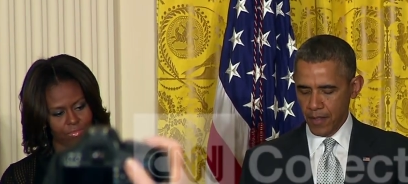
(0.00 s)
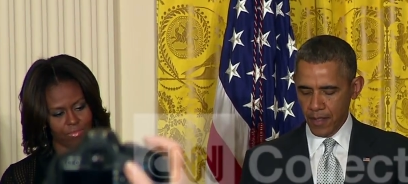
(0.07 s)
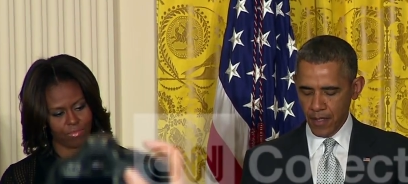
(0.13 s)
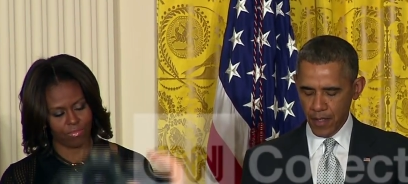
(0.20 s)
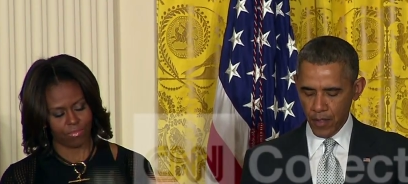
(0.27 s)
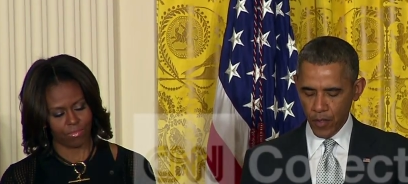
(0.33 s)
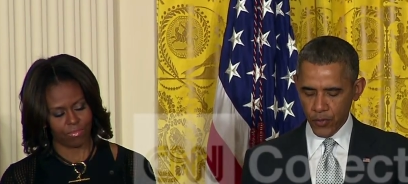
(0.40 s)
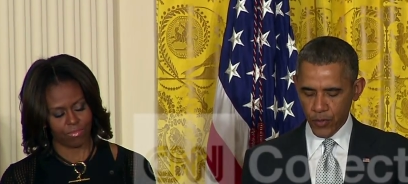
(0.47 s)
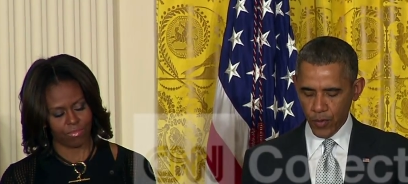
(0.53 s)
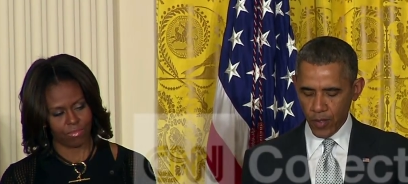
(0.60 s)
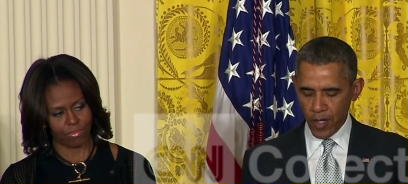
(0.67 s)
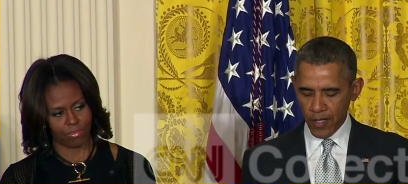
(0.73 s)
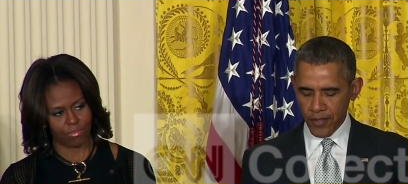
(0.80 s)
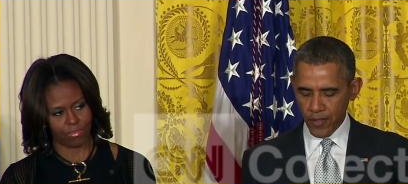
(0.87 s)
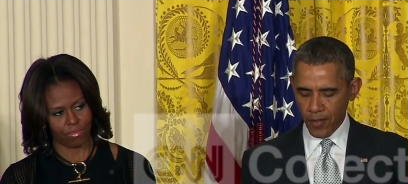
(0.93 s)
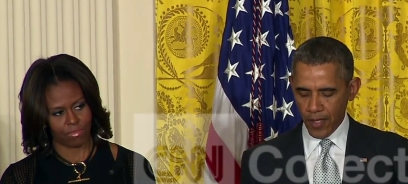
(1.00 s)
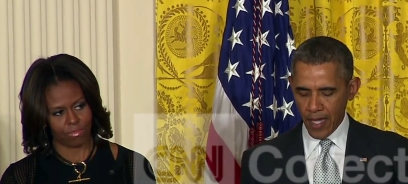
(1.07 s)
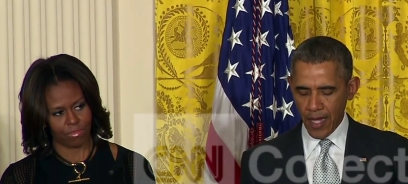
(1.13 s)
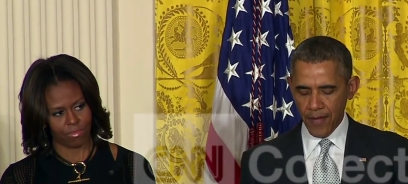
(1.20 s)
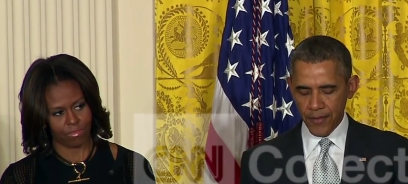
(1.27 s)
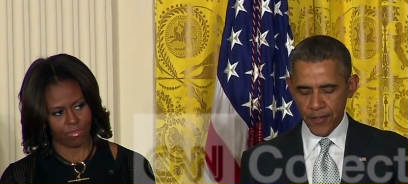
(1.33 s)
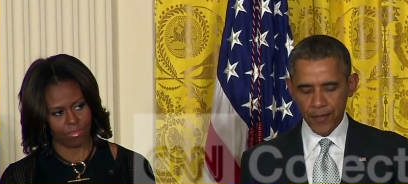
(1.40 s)
Speaker 1: uh, those who lost their
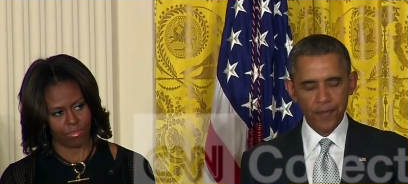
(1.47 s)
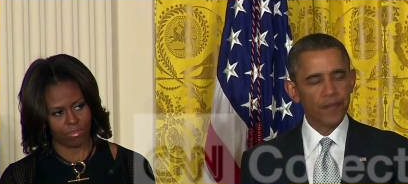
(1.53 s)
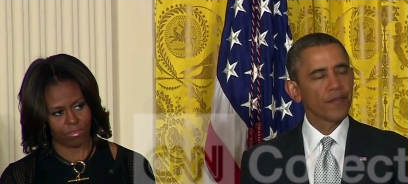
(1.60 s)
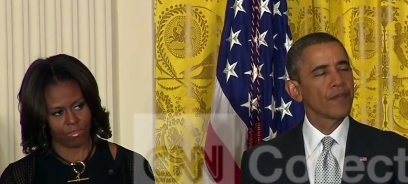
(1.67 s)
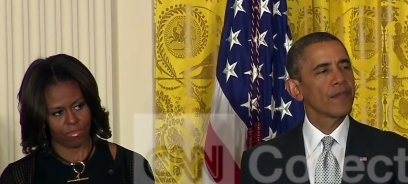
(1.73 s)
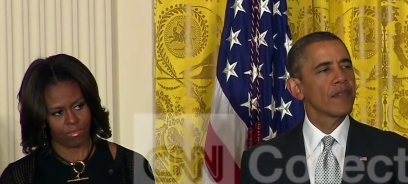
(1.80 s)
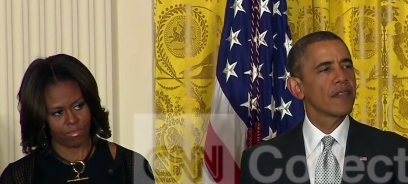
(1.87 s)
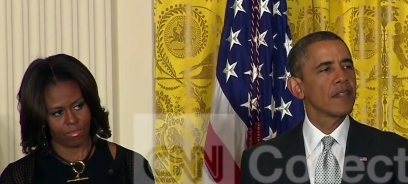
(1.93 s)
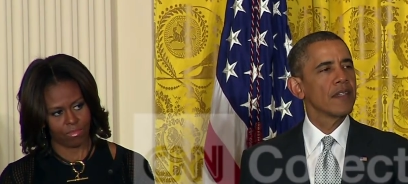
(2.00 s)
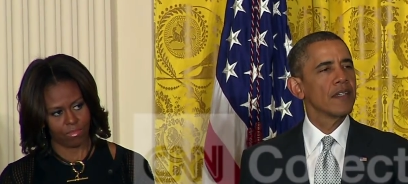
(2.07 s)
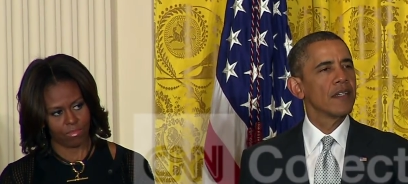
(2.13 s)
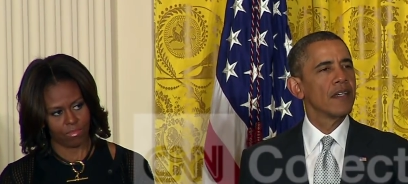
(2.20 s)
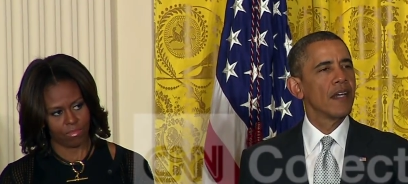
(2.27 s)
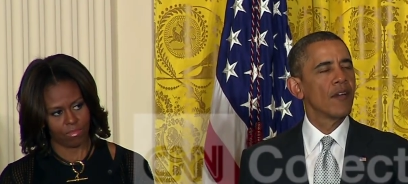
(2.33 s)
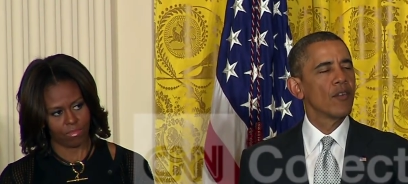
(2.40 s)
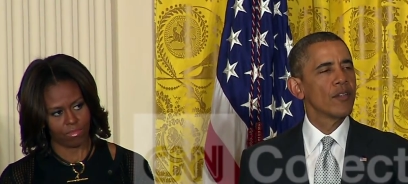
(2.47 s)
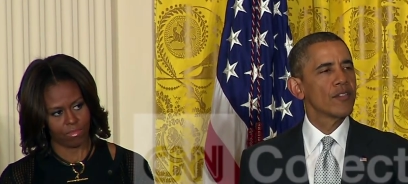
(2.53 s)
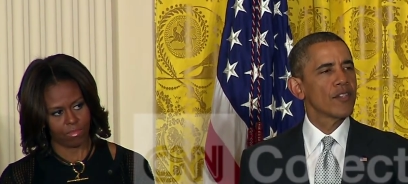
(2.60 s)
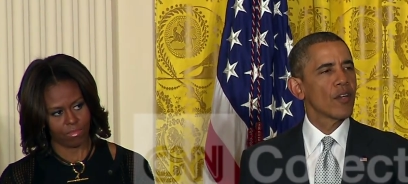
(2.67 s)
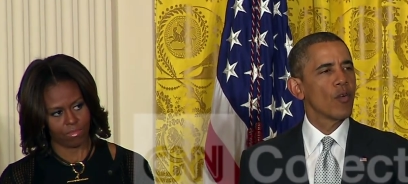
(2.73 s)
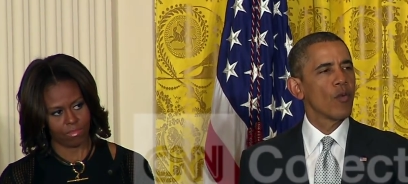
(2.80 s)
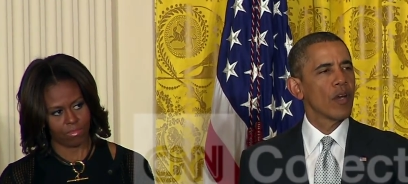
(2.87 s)
lives. Uh, every
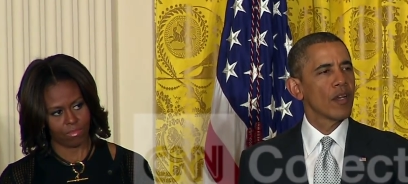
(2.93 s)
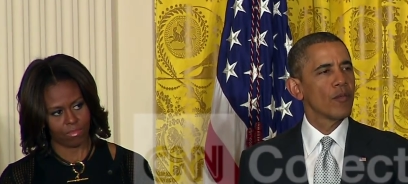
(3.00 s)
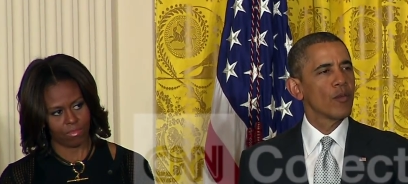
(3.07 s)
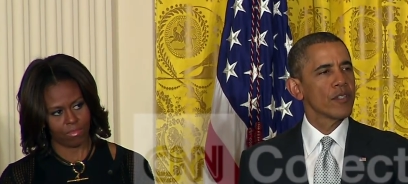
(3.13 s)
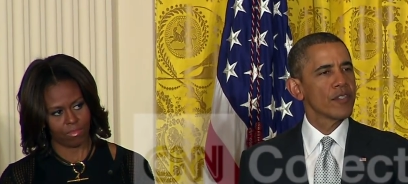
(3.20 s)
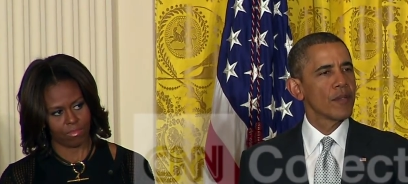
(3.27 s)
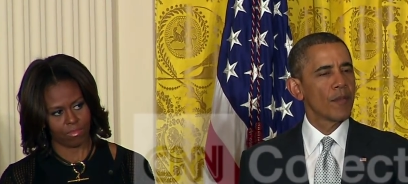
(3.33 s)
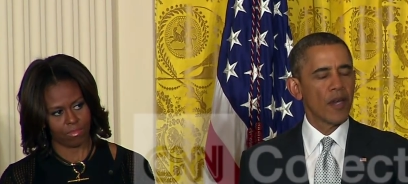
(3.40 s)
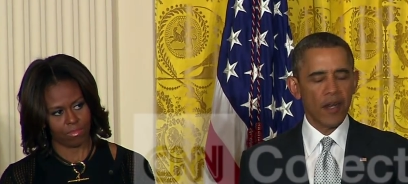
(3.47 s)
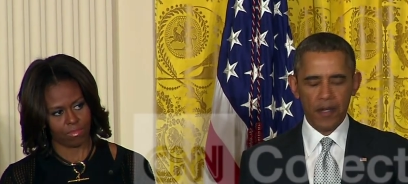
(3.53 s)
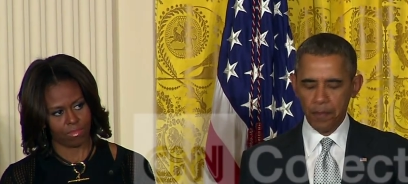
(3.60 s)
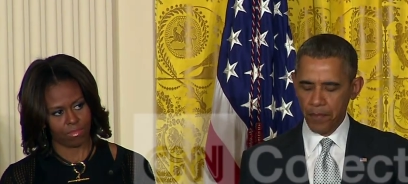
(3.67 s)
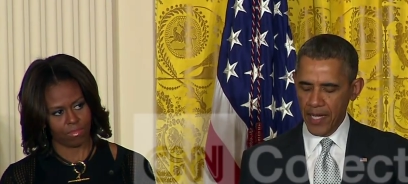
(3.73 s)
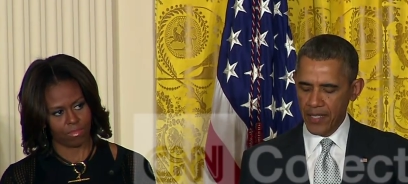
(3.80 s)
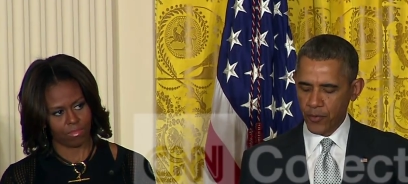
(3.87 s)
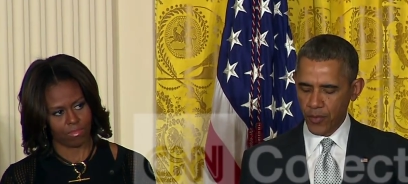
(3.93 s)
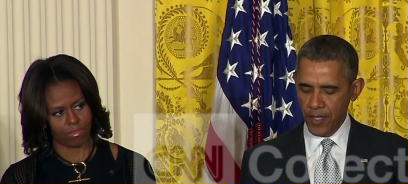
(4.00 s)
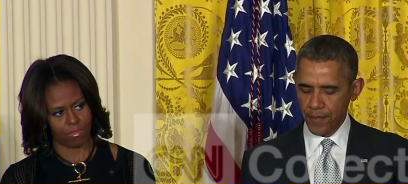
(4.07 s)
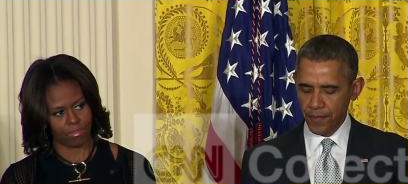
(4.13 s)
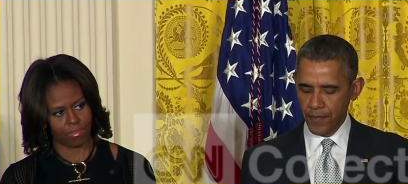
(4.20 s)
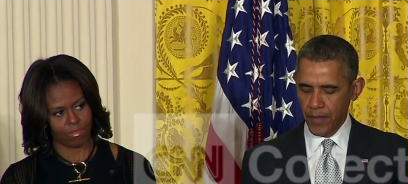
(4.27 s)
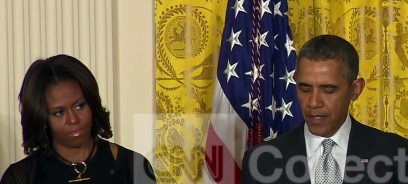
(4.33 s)
single one of them was an American
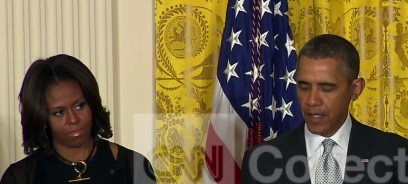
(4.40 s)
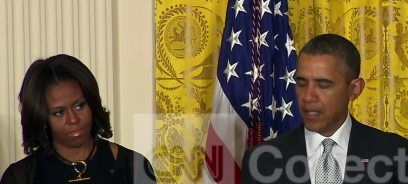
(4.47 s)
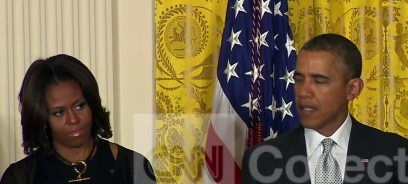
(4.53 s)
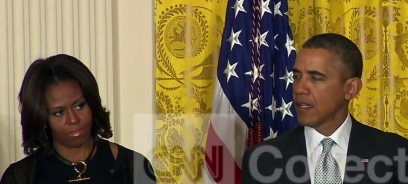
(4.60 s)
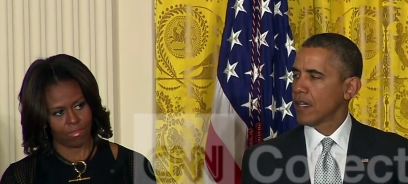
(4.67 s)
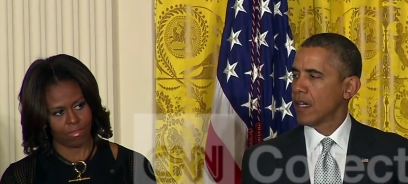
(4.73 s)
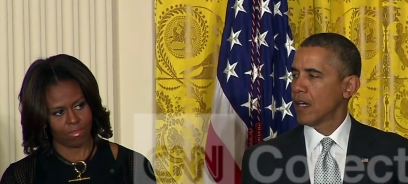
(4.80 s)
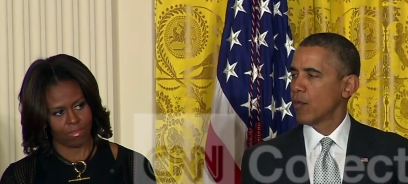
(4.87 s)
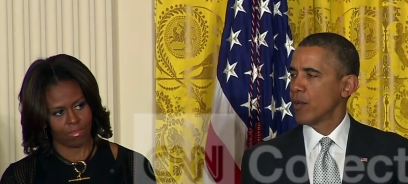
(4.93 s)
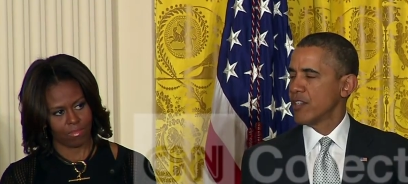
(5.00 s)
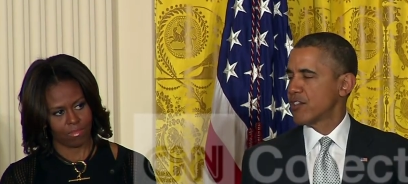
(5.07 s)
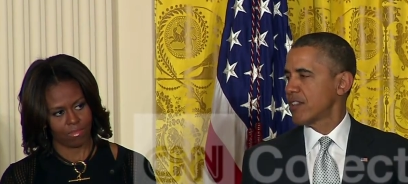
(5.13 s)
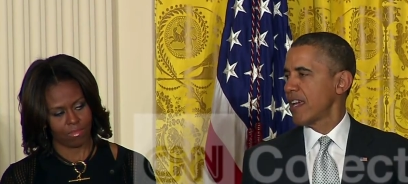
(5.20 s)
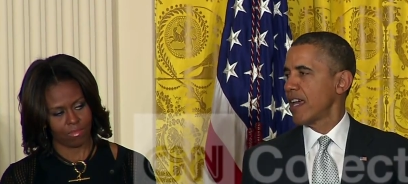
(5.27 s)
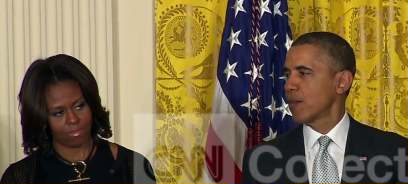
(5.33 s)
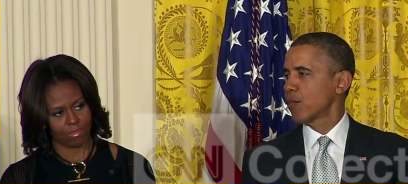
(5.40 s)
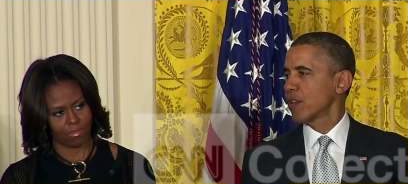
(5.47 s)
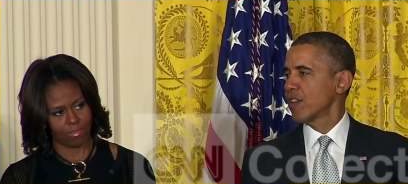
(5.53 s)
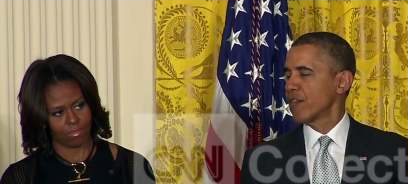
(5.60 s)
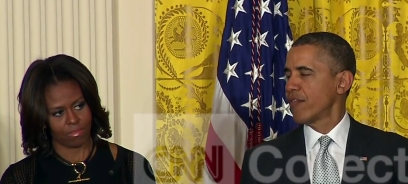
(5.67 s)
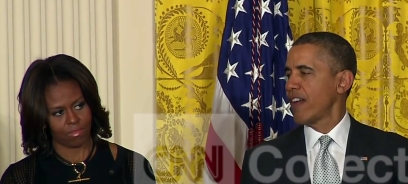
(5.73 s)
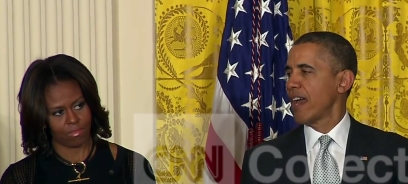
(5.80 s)
patriot. Uh, we stand with
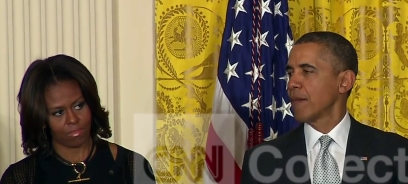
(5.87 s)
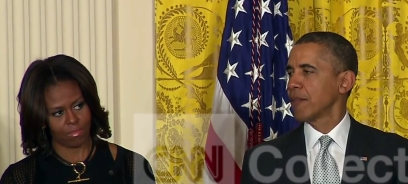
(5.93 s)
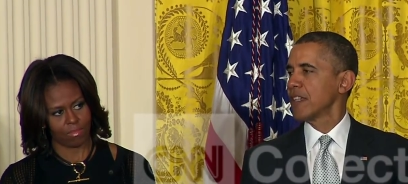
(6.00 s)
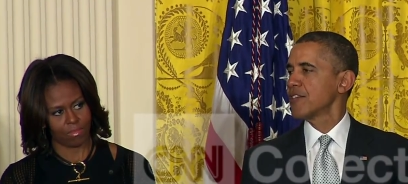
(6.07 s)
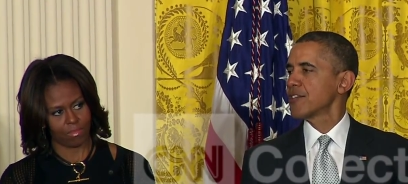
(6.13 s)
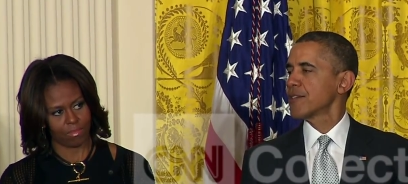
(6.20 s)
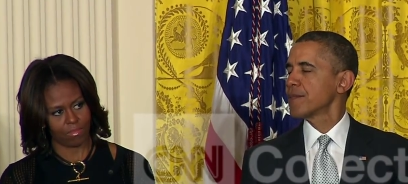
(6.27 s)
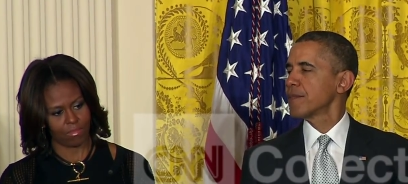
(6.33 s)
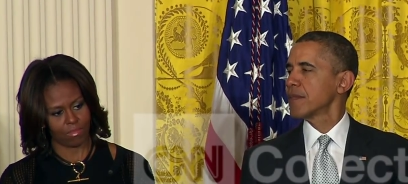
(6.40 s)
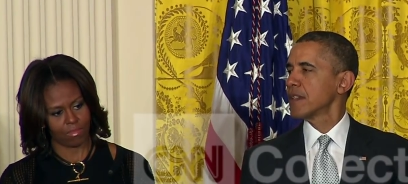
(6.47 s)
their families